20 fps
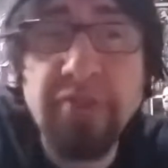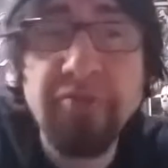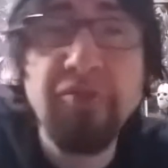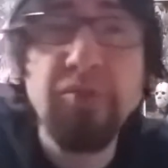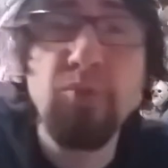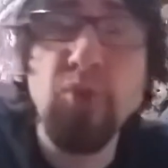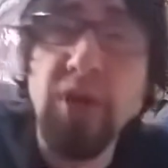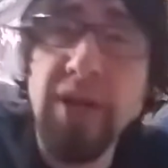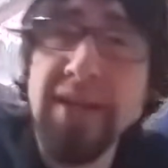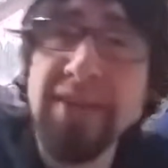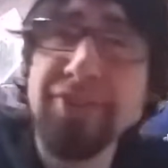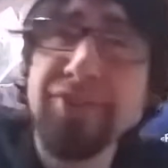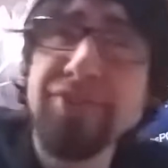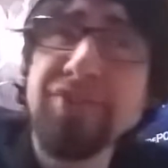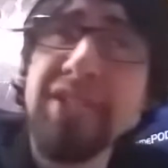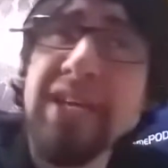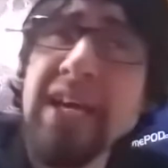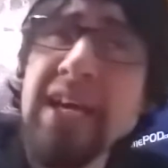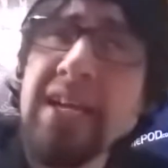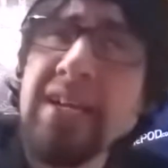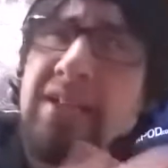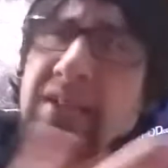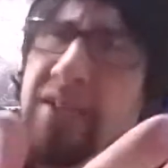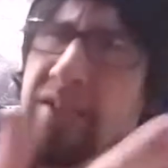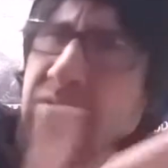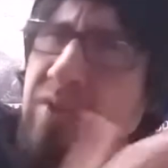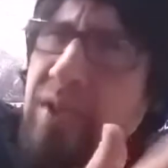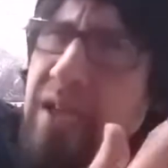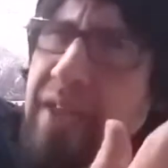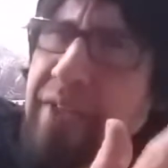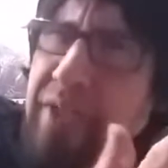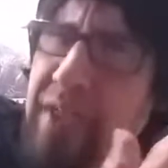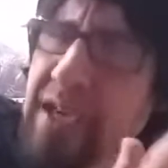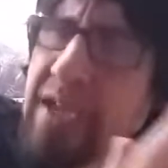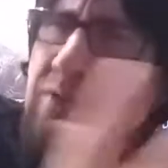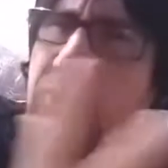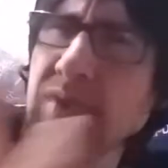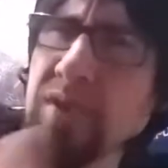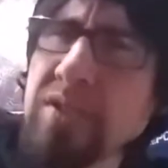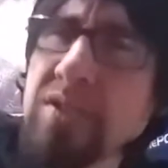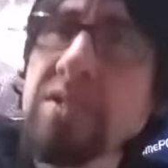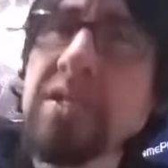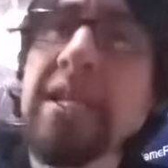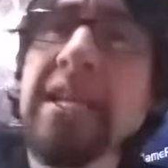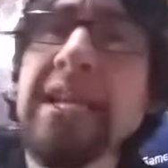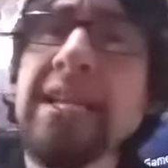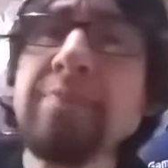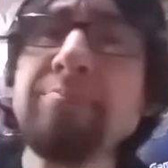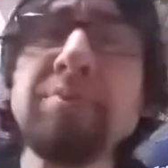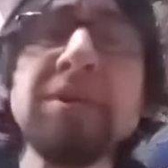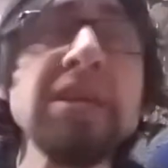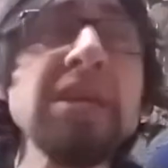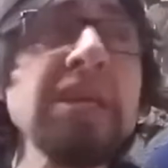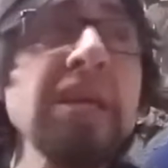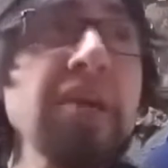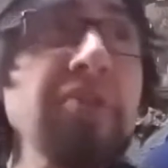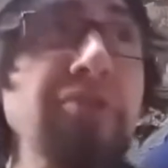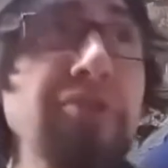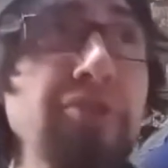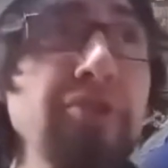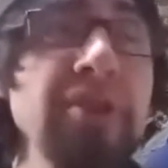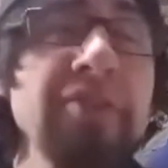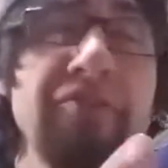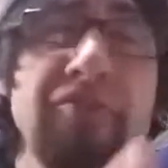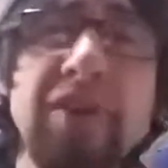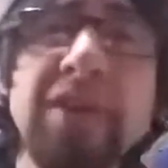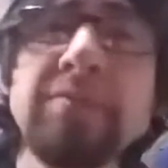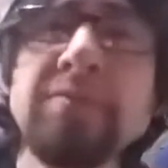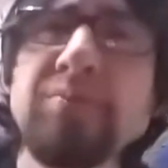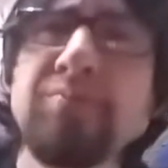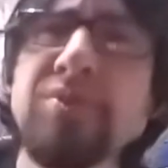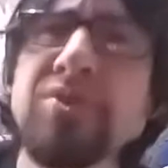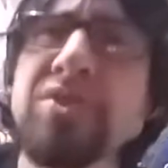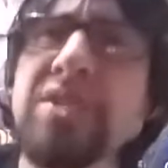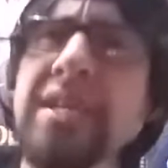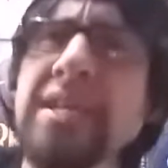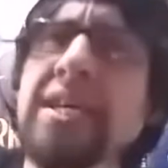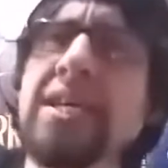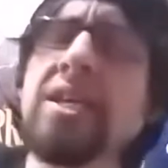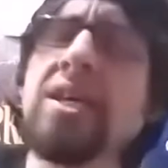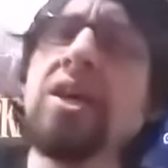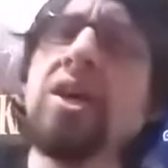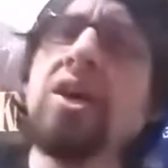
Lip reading: From what I understand, I think it runs 1080p and 30 frames per second.